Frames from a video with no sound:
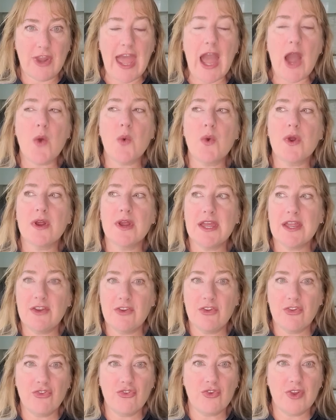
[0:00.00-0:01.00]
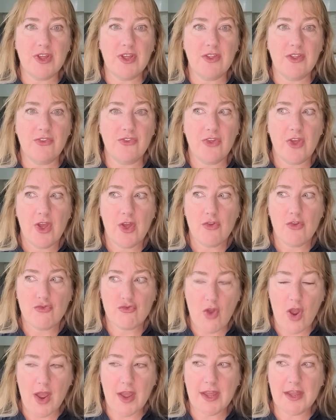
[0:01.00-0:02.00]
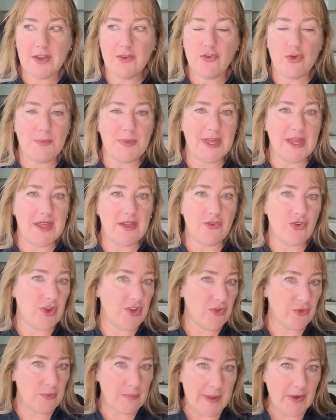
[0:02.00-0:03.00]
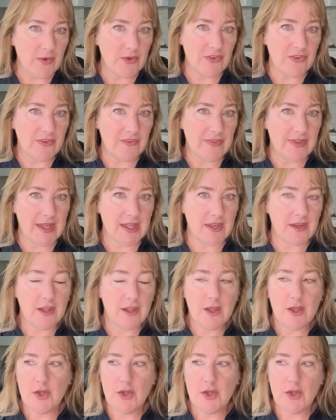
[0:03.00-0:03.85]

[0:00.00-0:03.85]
How are industries trying to be transparent in that